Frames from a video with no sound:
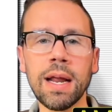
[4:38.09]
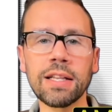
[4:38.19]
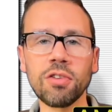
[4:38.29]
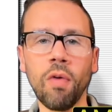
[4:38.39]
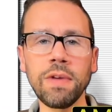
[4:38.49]

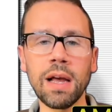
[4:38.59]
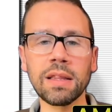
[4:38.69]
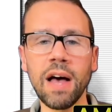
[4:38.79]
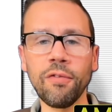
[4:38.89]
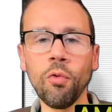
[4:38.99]
It's only a
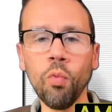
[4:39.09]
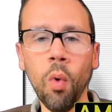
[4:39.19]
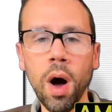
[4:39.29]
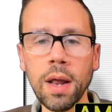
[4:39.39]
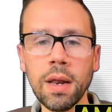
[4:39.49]
level
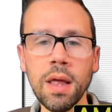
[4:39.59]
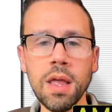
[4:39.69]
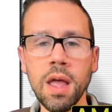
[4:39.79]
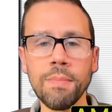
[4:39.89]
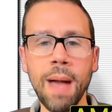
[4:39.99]
1
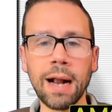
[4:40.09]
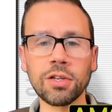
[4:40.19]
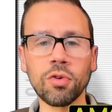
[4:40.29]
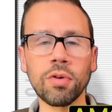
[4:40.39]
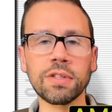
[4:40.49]
back
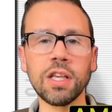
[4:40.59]
towards the